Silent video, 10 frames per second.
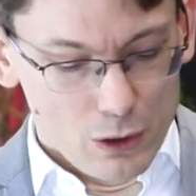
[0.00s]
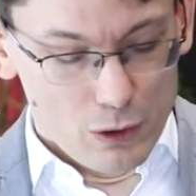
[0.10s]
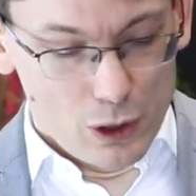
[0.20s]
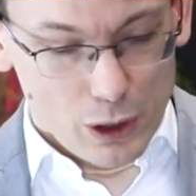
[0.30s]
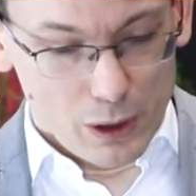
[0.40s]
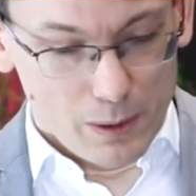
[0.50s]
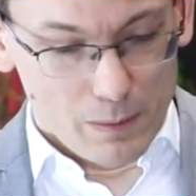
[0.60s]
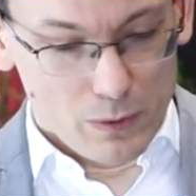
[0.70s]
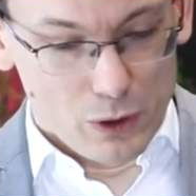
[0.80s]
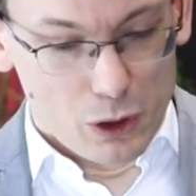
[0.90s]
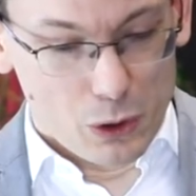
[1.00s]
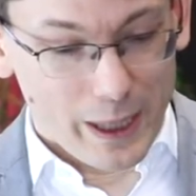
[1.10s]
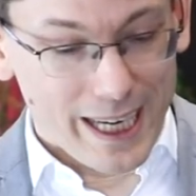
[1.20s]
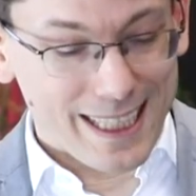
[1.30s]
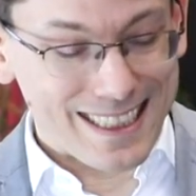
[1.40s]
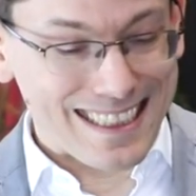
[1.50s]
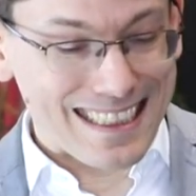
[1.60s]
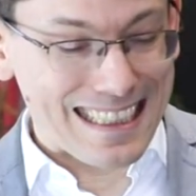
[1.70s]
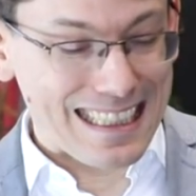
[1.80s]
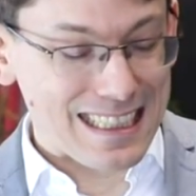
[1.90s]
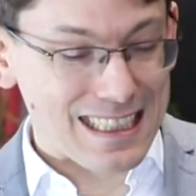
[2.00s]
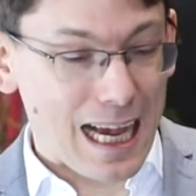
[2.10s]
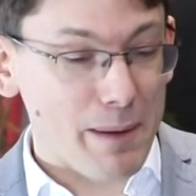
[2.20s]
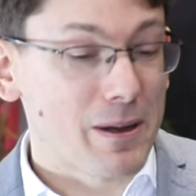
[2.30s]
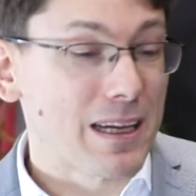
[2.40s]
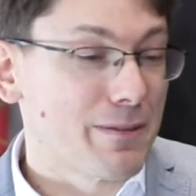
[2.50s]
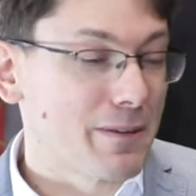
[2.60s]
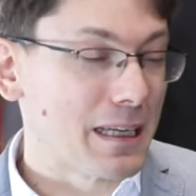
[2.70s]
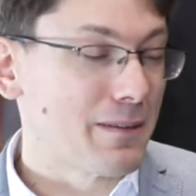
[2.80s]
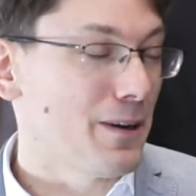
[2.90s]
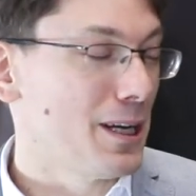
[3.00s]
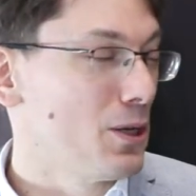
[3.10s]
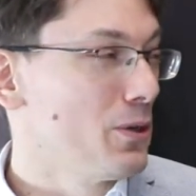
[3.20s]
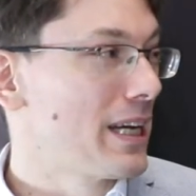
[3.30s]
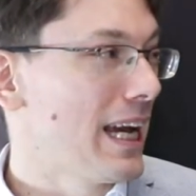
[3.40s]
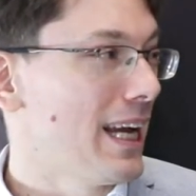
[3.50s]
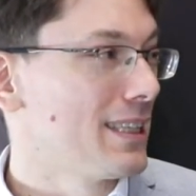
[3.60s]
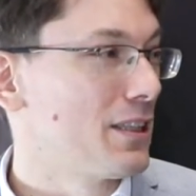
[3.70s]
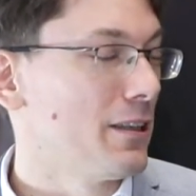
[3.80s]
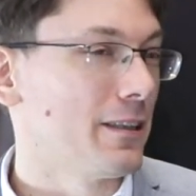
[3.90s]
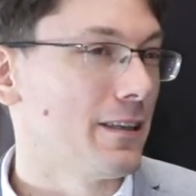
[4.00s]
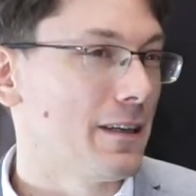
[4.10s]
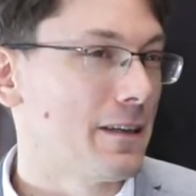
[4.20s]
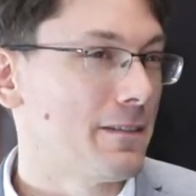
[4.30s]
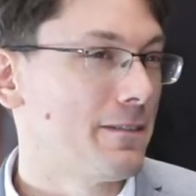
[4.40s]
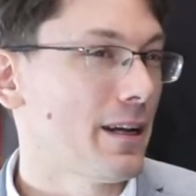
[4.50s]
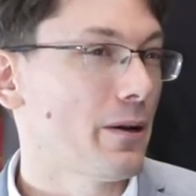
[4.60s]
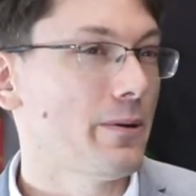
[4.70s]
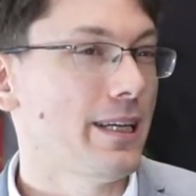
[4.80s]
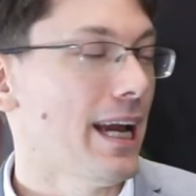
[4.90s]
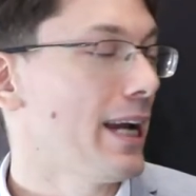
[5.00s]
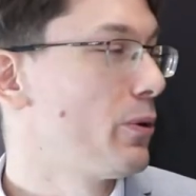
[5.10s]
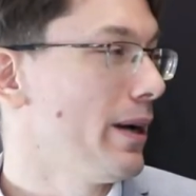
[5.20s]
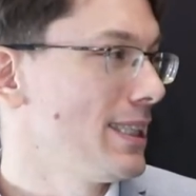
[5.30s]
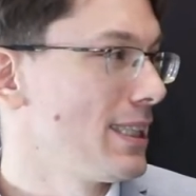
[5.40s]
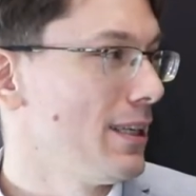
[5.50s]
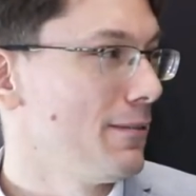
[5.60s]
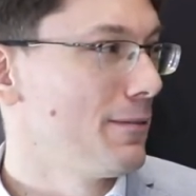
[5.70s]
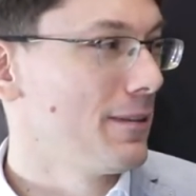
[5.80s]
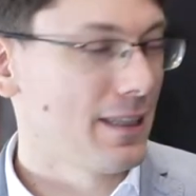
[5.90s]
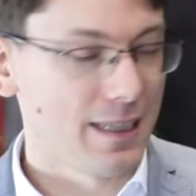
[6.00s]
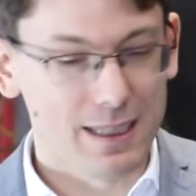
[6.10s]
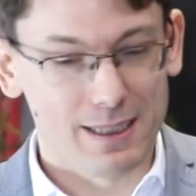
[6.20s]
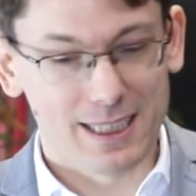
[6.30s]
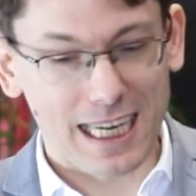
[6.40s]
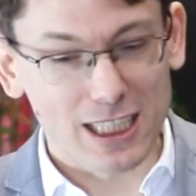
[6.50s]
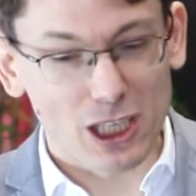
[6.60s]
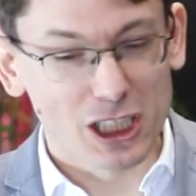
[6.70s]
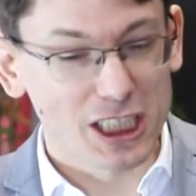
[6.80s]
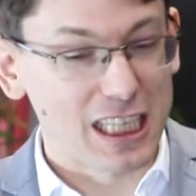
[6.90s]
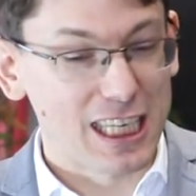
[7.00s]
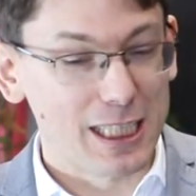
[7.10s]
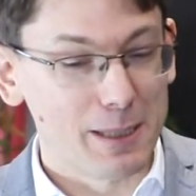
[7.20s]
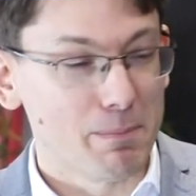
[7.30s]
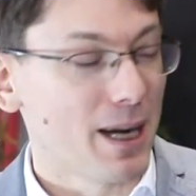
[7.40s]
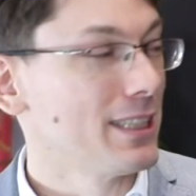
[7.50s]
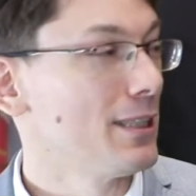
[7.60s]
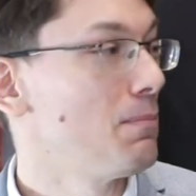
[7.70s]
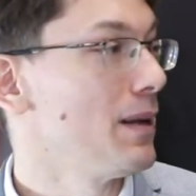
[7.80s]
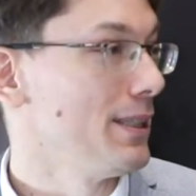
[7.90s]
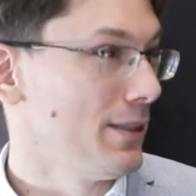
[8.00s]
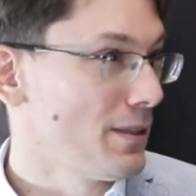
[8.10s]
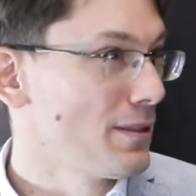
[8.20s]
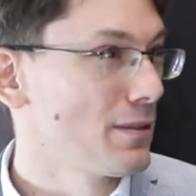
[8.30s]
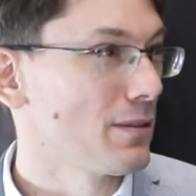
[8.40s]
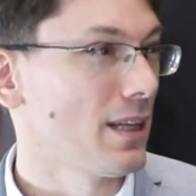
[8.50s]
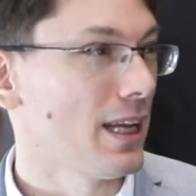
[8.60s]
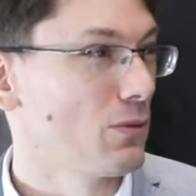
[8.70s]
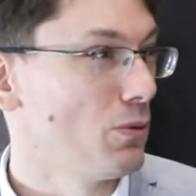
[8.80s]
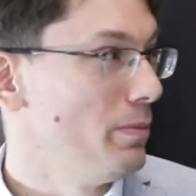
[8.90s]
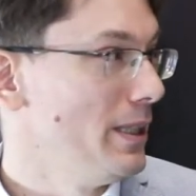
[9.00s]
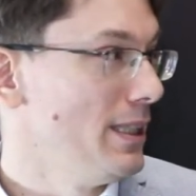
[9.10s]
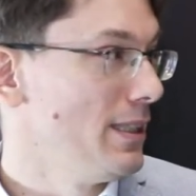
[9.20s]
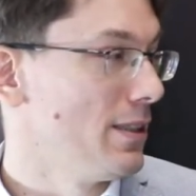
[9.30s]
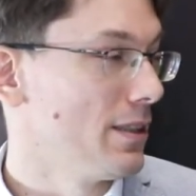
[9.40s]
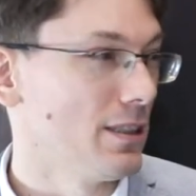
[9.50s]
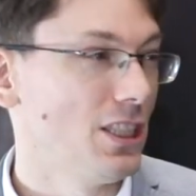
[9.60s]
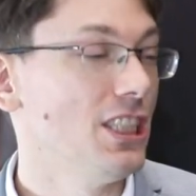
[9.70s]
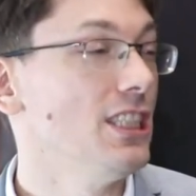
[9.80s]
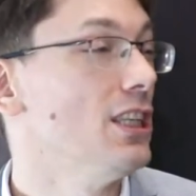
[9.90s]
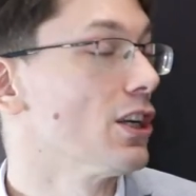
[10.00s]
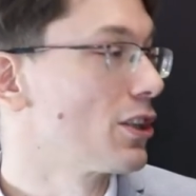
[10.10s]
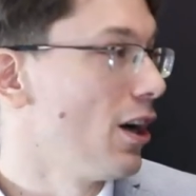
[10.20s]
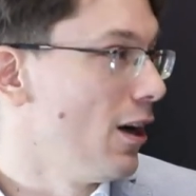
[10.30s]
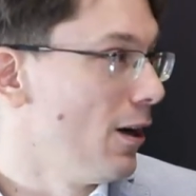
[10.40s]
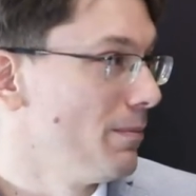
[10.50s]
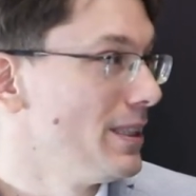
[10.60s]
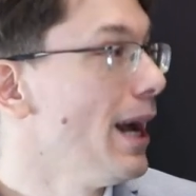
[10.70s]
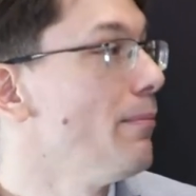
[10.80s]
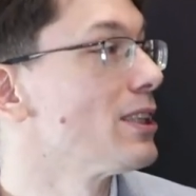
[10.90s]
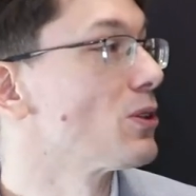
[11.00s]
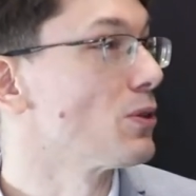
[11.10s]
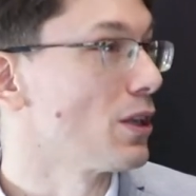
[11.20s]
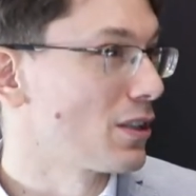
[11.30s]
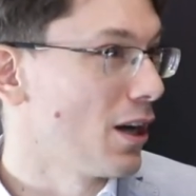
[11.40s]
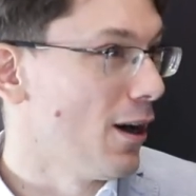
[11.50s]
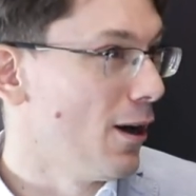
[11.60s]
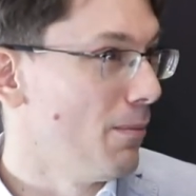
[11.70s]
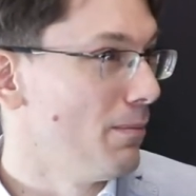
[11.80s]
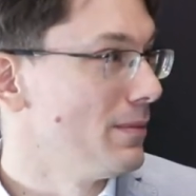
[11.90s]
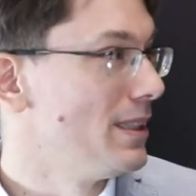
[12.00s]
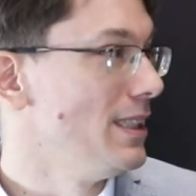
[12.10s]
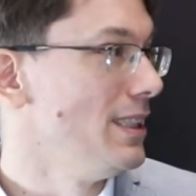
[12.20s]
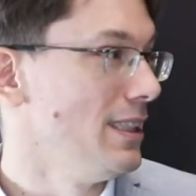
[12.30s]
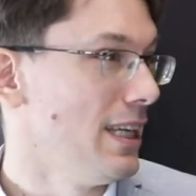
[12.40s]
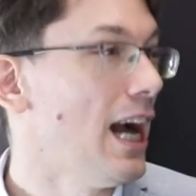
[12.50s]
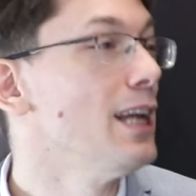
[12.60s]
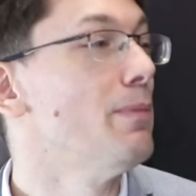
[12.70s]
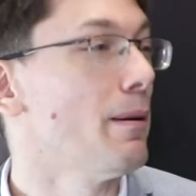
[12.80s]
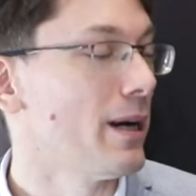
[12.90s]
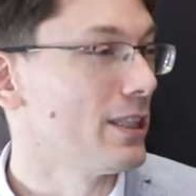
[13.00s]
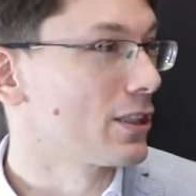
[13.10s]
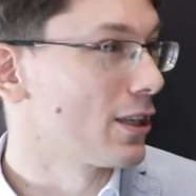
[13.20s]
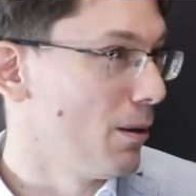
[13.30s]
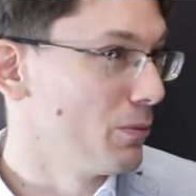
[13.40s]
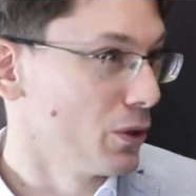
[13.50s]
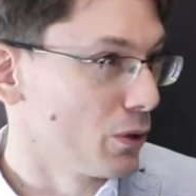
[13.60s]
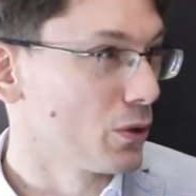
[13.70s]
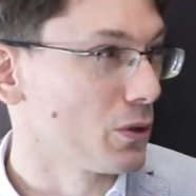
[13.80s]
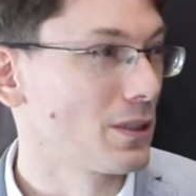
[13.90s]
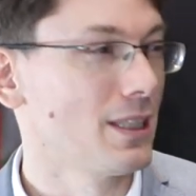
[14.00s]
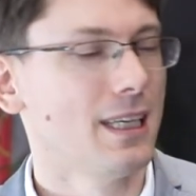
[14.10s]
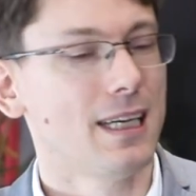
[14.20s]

The trend is, I believe, if I look at the very aggressive, technologically minded players, so that would be the JD.com, the Amazon.com, the Alibaba.com, you know, those